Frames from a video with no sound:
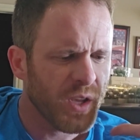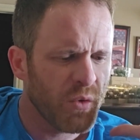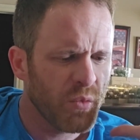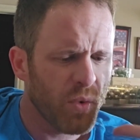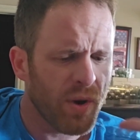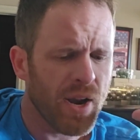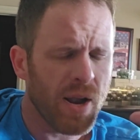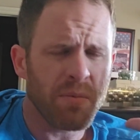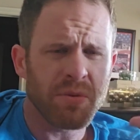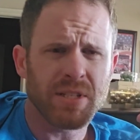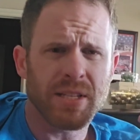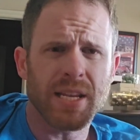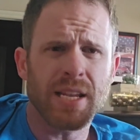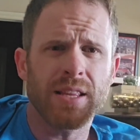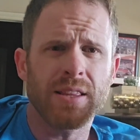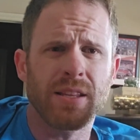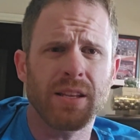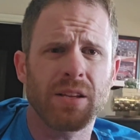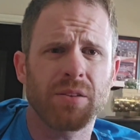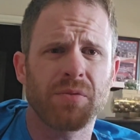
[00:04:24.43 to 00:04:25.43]
when I was
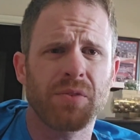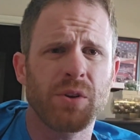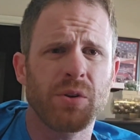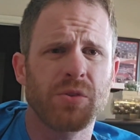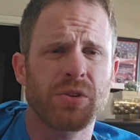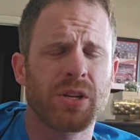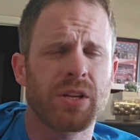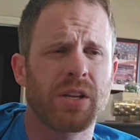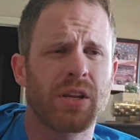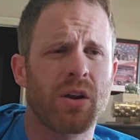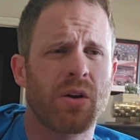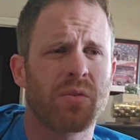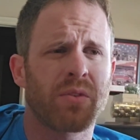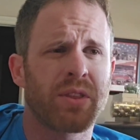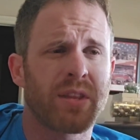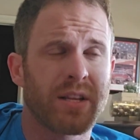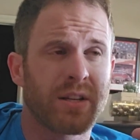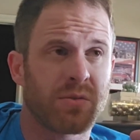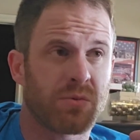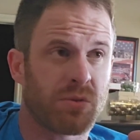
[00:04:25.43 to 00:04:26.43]
in the infusion, you know,
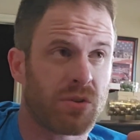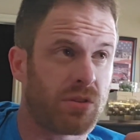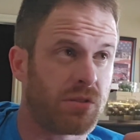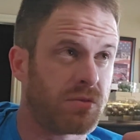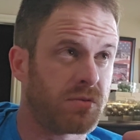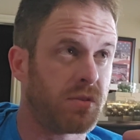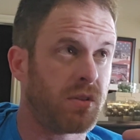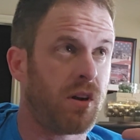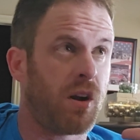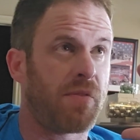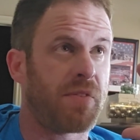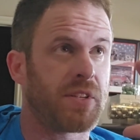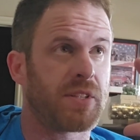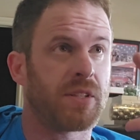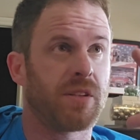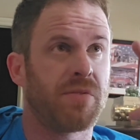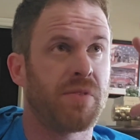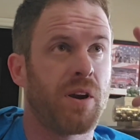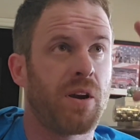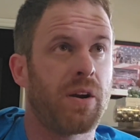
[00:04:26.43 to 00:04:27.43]
things were
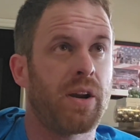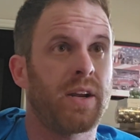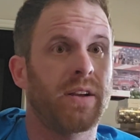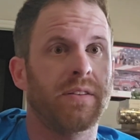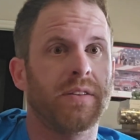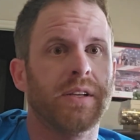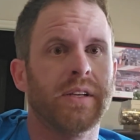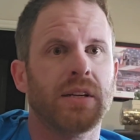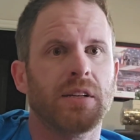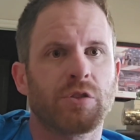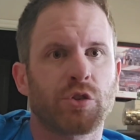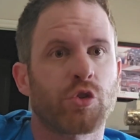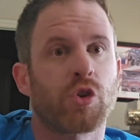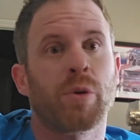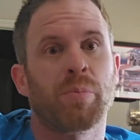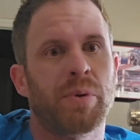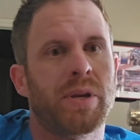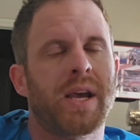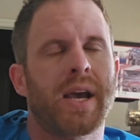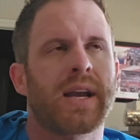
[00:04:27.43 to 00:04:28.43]
obviously very
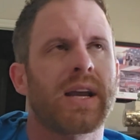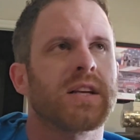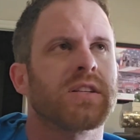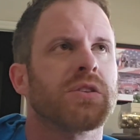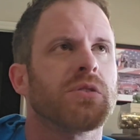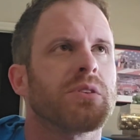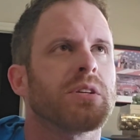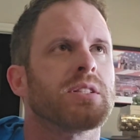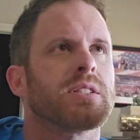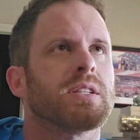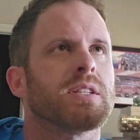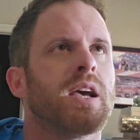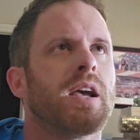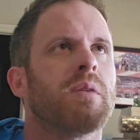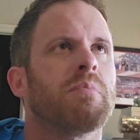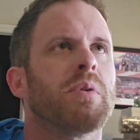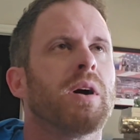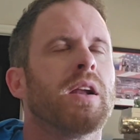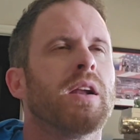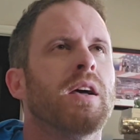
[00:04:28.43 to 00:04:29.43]
trippy, I guess you could say,
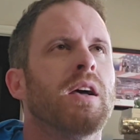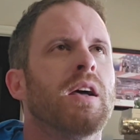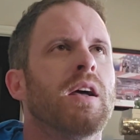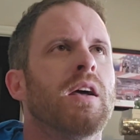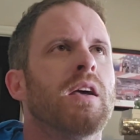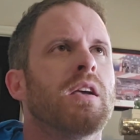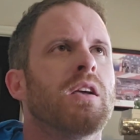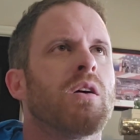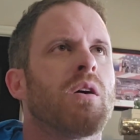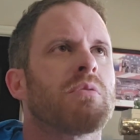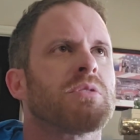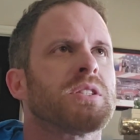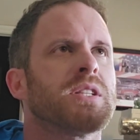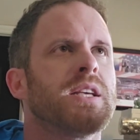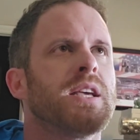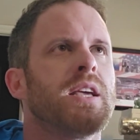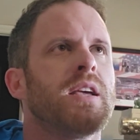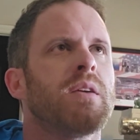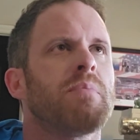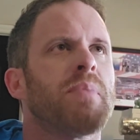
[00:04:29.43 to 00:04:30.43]
but, you know, I was
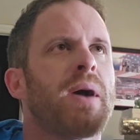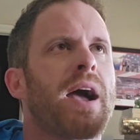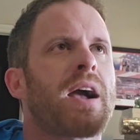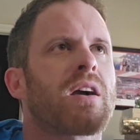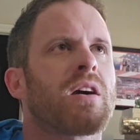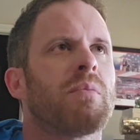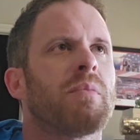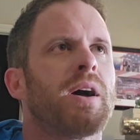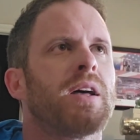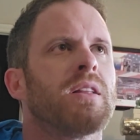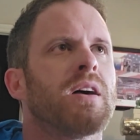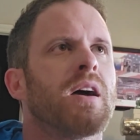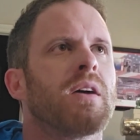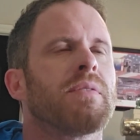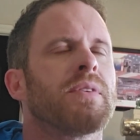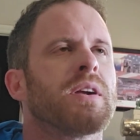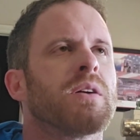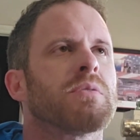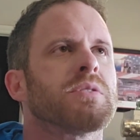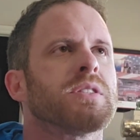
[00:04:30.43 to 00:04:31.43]
thinking back on my
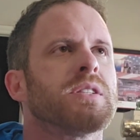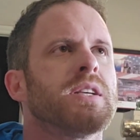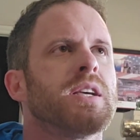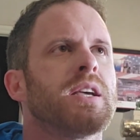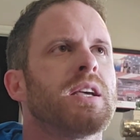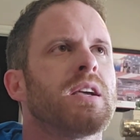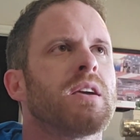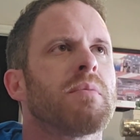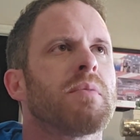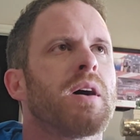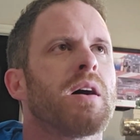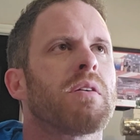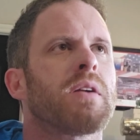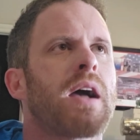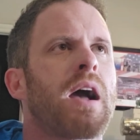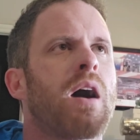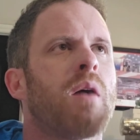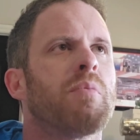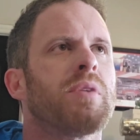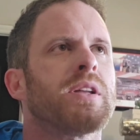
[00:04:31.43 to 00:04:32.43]
life, and I was thinking about
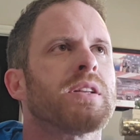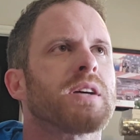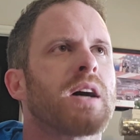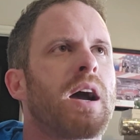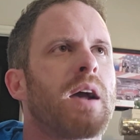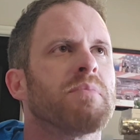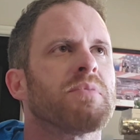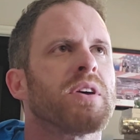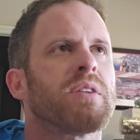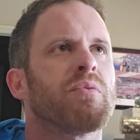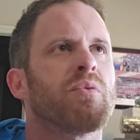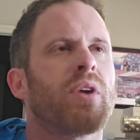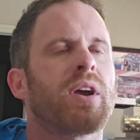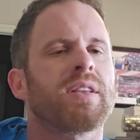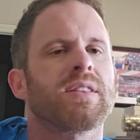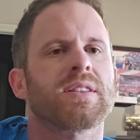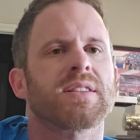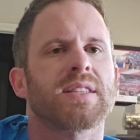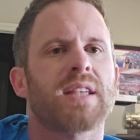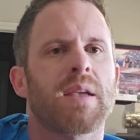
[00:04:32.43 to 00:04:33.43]
how many times I've
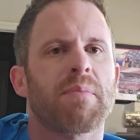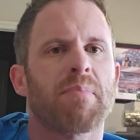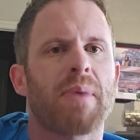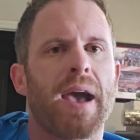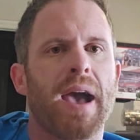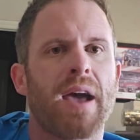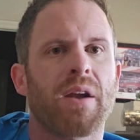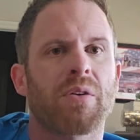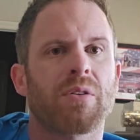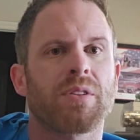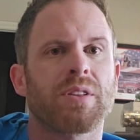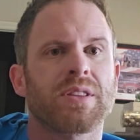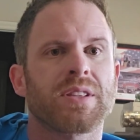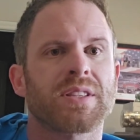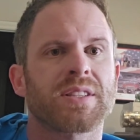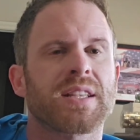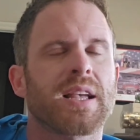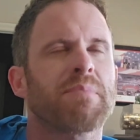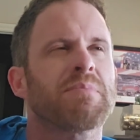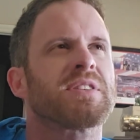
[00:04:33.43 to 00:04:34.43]
ran the same pattern and the
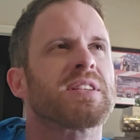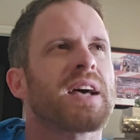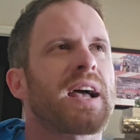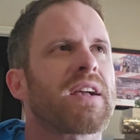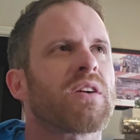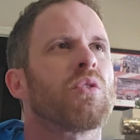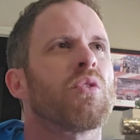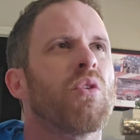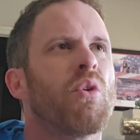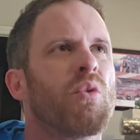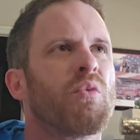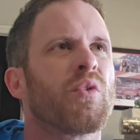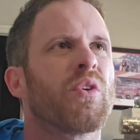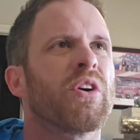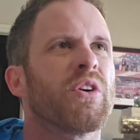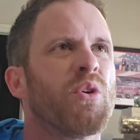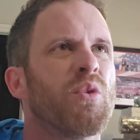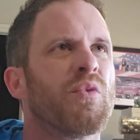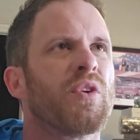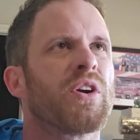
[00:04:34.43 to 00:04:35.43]
same cycle over
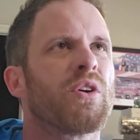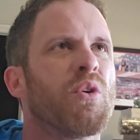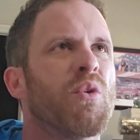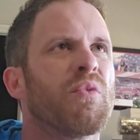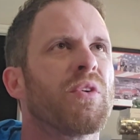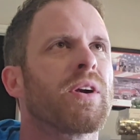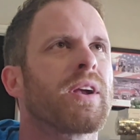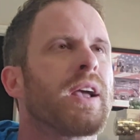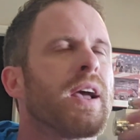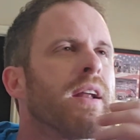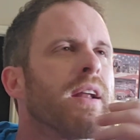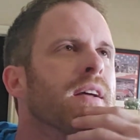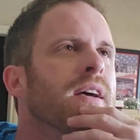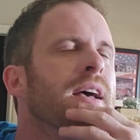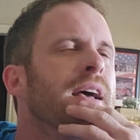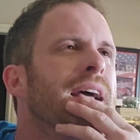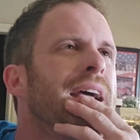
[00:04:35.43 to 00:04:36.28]
and over and over again.